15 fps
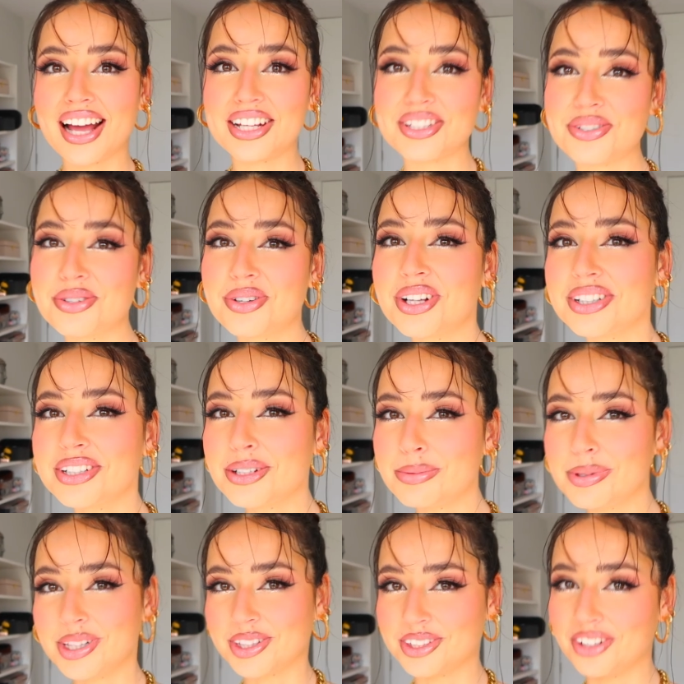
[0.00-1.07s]
I took a little
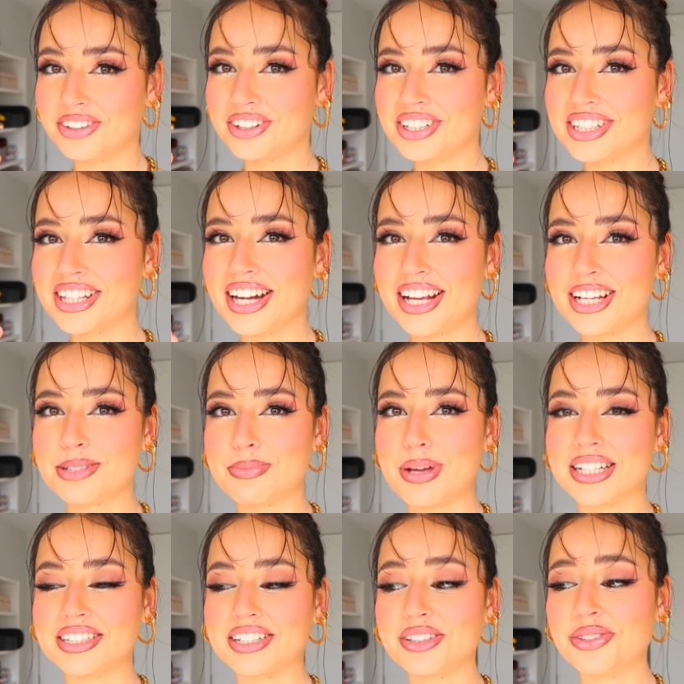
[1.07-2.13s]
bit longer than
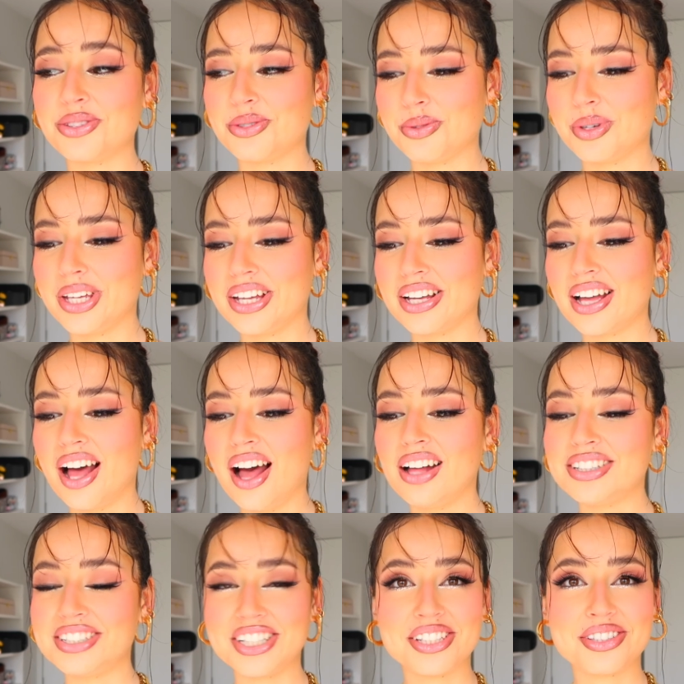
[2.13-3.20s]
expected doing
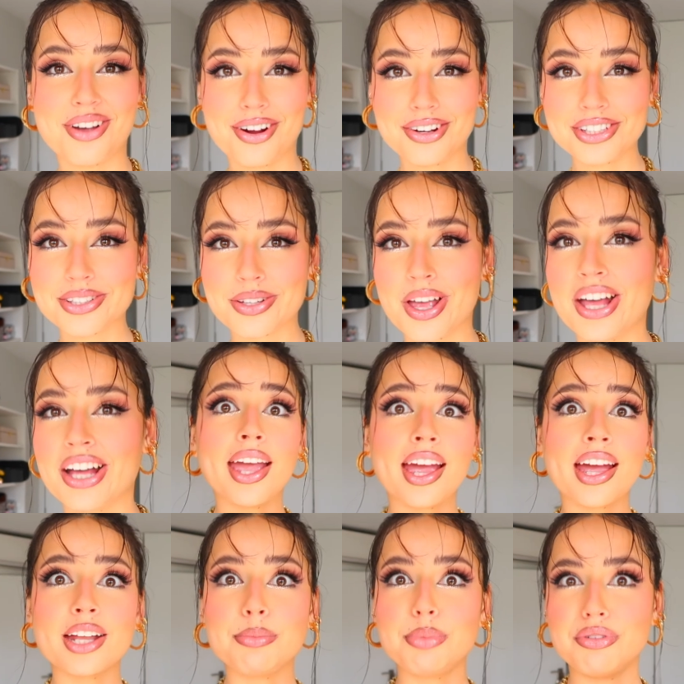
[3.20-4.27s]
TikToks,
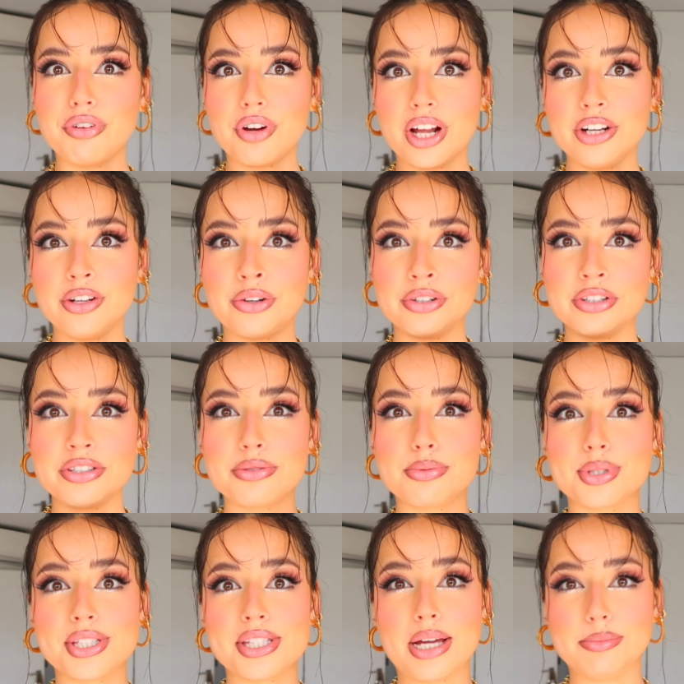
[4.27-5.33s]
and before I noticed it
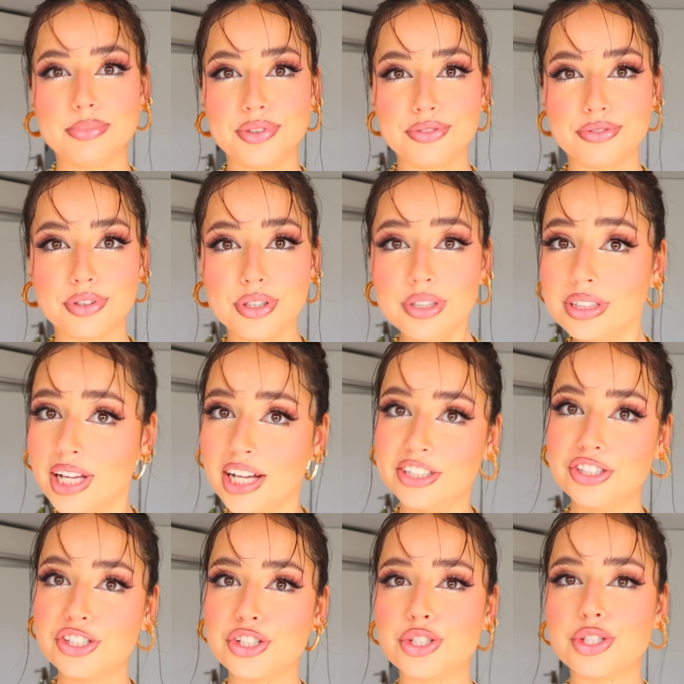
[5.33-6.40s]
was time for
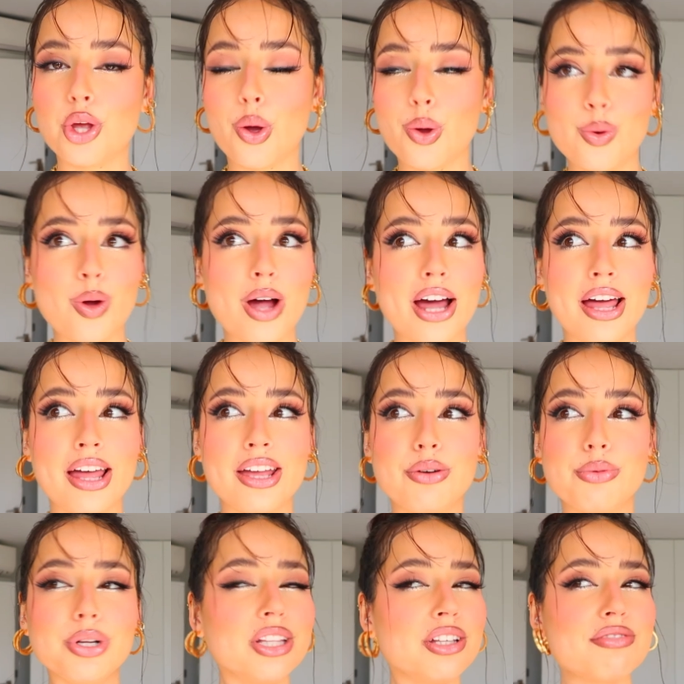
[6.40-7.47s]
lunch, so I
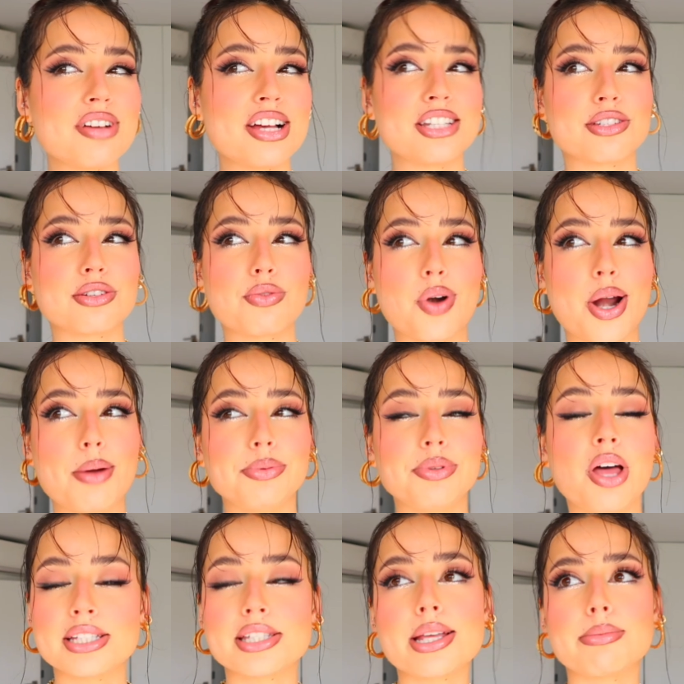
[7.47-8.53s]
really fast grabbed
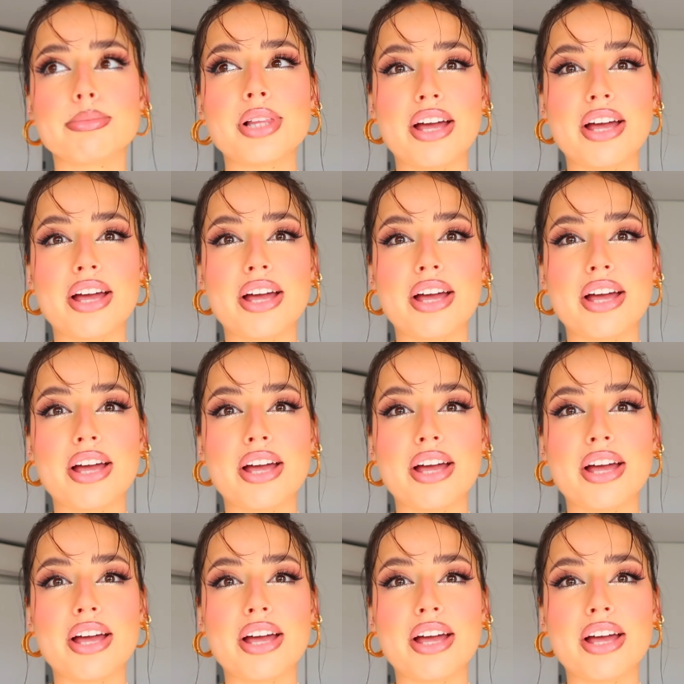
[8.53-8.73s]
some